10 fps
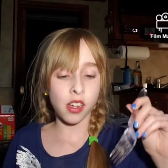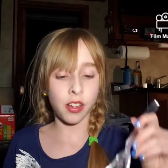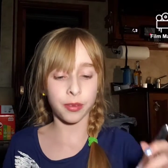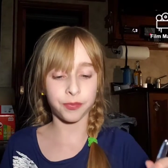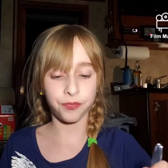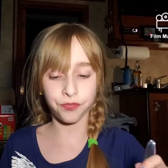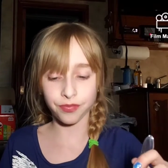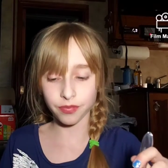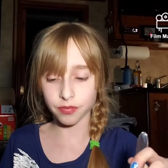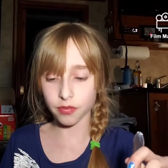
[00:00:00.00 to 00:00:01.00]
Um,
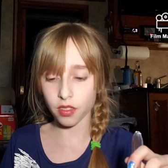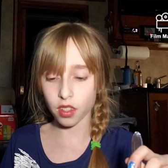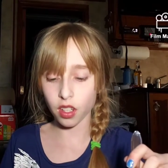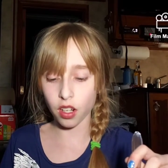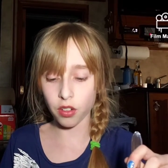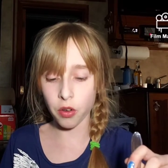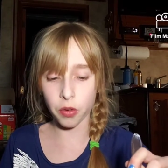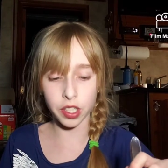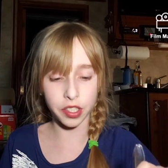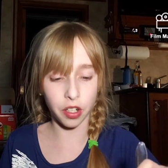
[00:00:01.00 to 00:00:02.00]
I don't know
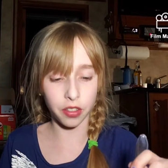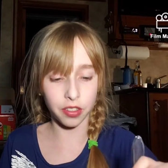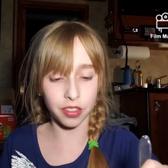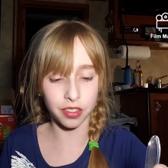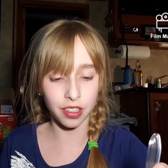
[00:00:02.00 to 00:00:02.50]
where to start.